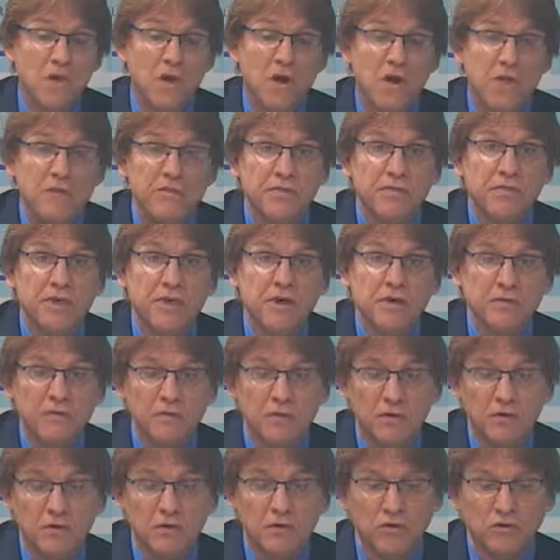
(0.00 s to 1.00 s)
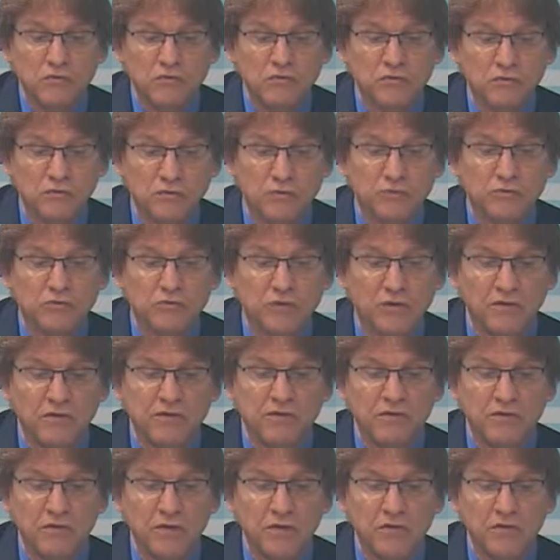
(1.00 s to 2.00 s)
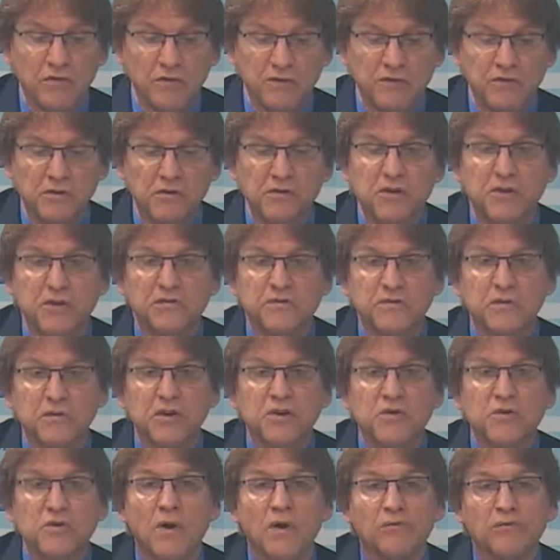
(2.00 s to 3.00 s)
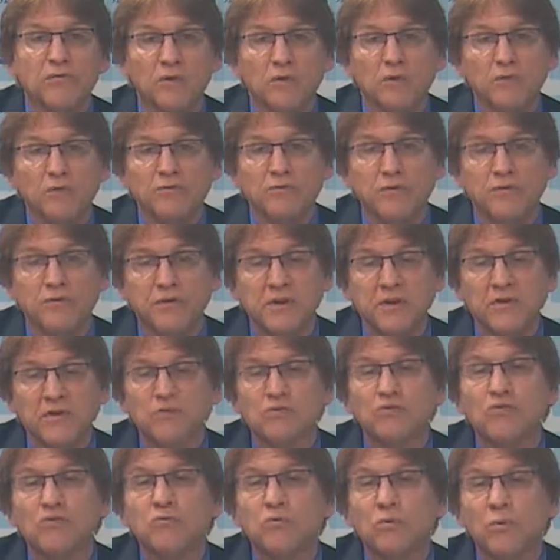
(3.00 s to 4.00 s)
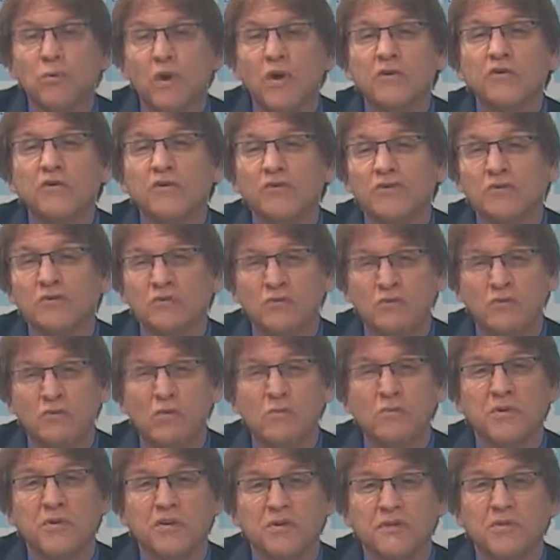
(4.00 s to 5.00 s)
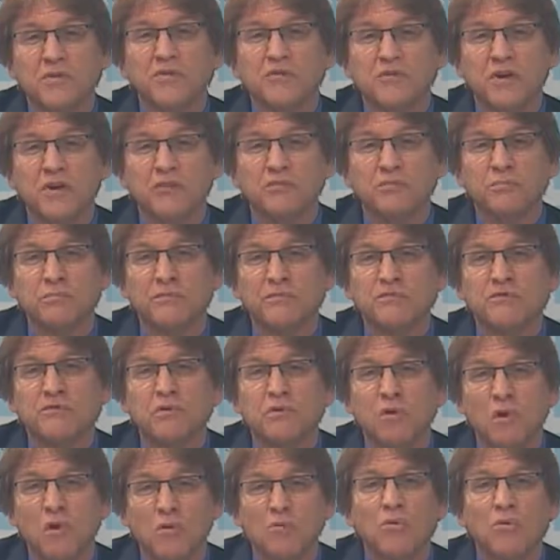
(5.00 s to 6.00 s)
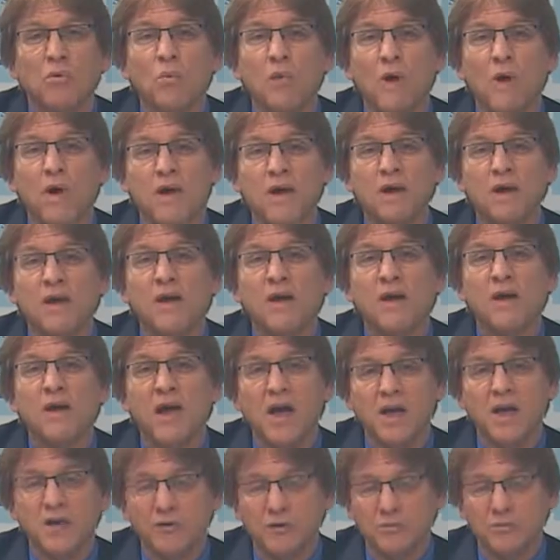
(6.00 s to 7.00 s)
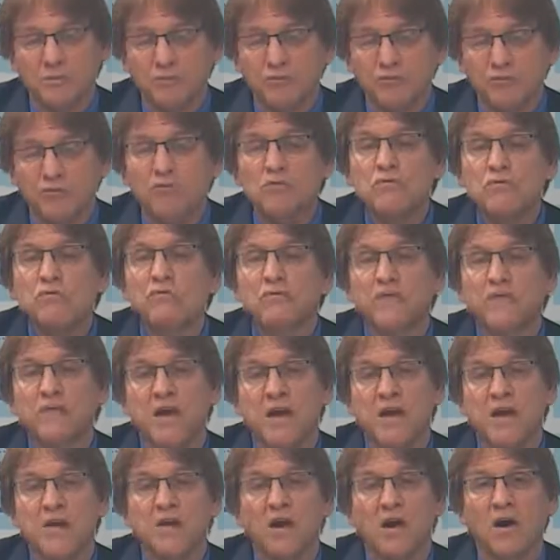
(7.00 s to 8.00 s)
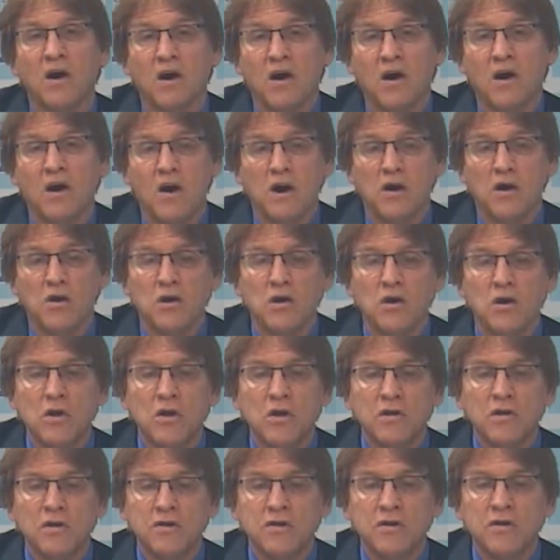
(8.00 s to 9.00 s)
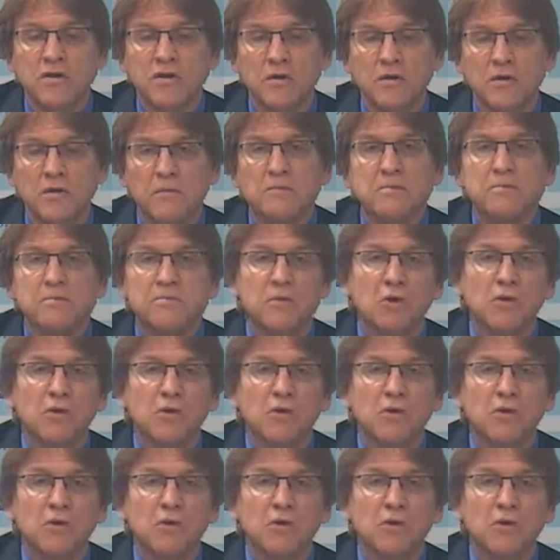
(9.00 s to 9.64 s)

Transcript: And then in terms of the delivery, you have to also think, do you want to do formative assessments along the way and improve then on the